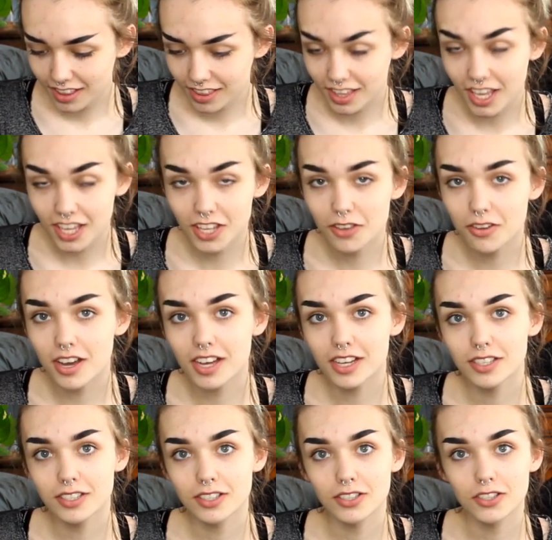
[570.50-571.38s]
Thank you
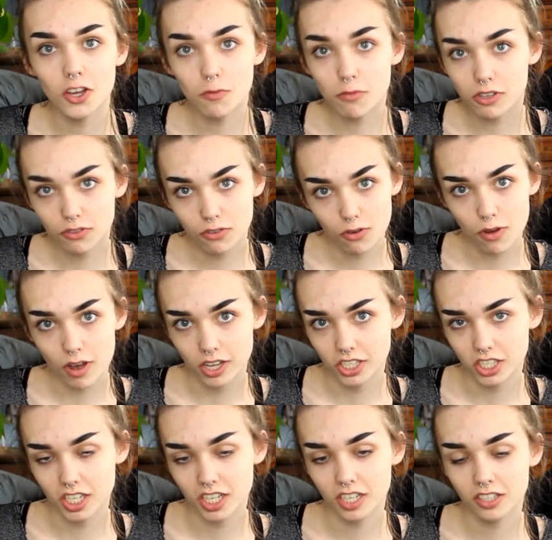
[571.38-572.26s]
guys so much for
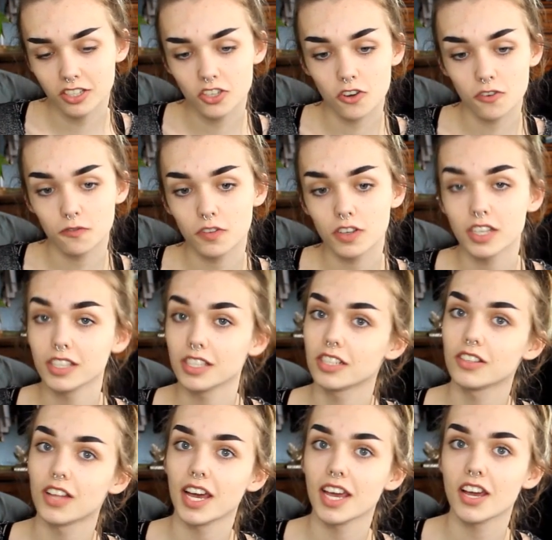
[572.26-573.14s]
watching. Don't forget
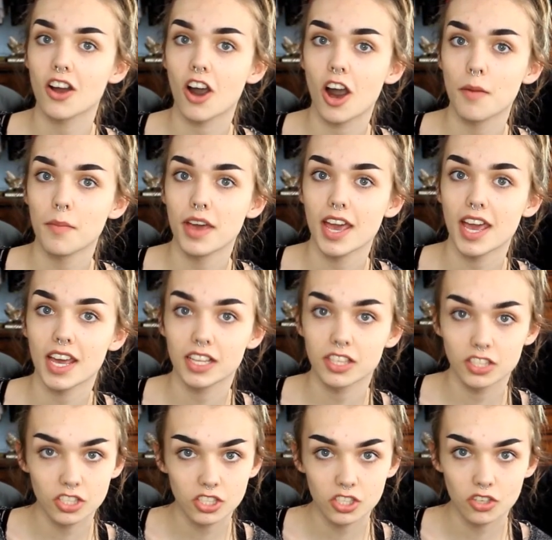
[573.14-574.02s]
to like, comment,
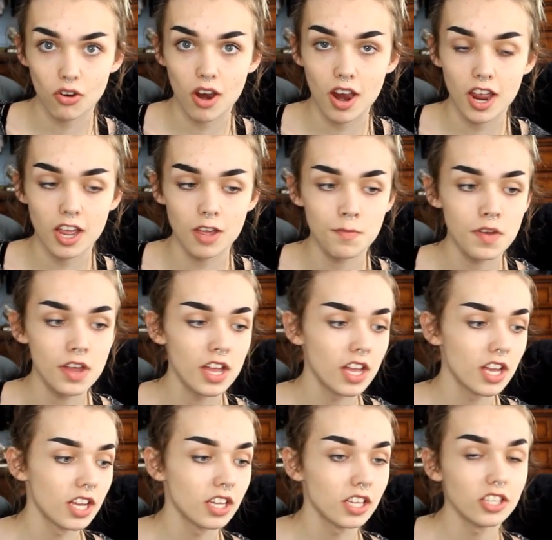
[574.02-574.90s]
and subscribe,
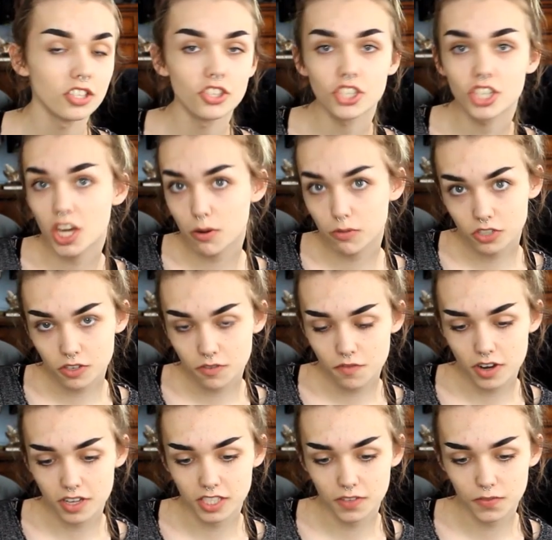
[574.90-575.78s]
and share with your
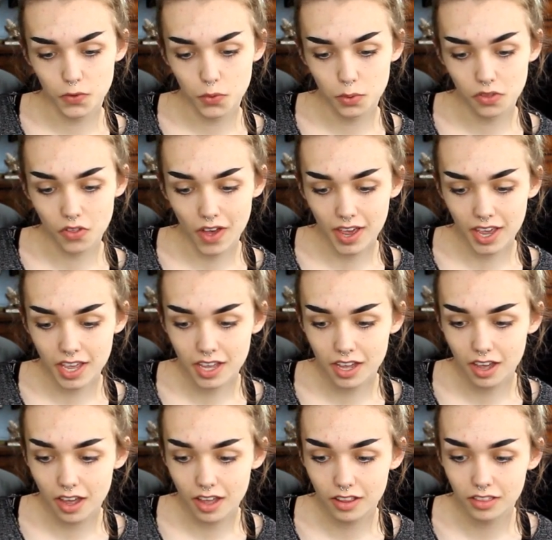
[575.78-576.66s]
friends if you would
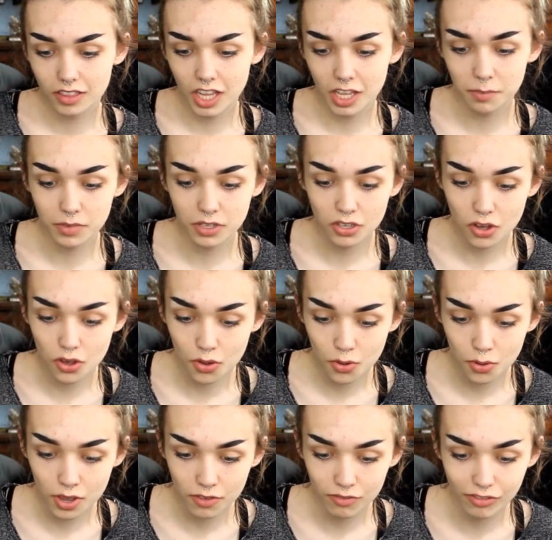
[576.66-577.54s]
like. Let me
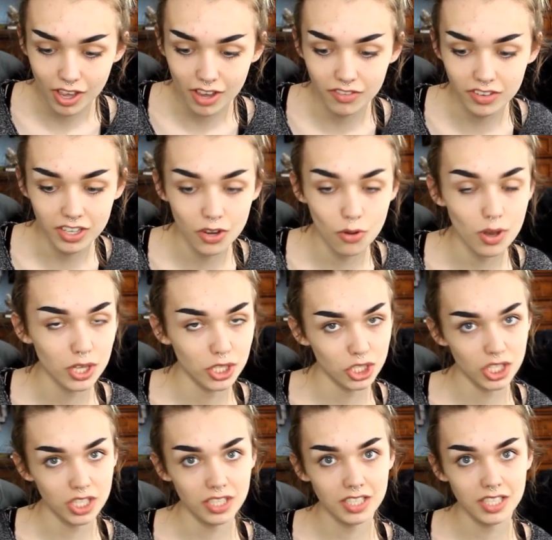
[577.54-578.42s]
know if you have any
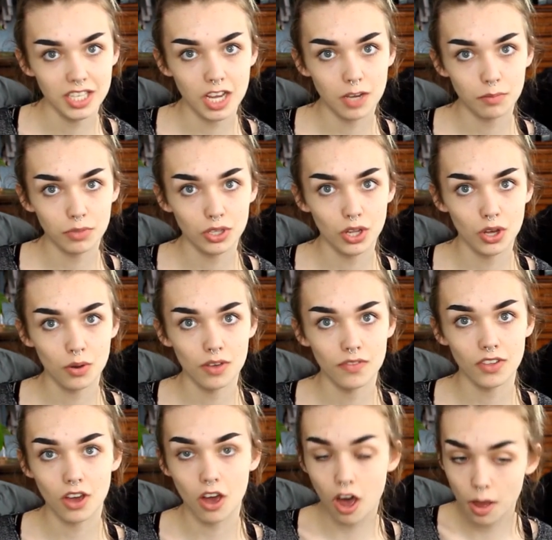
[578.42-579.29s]
questions down below
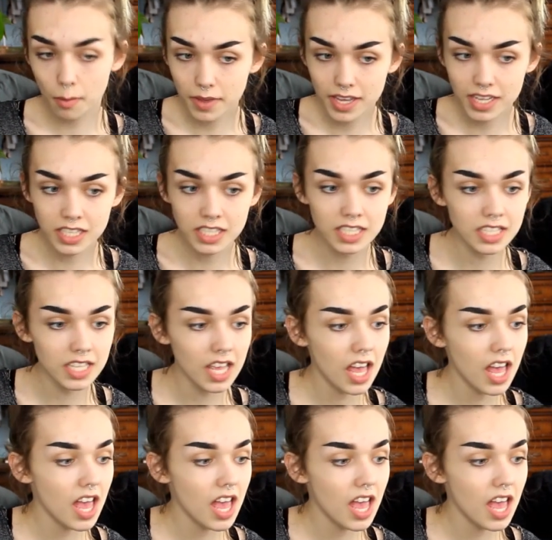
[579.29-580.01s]
in the comments.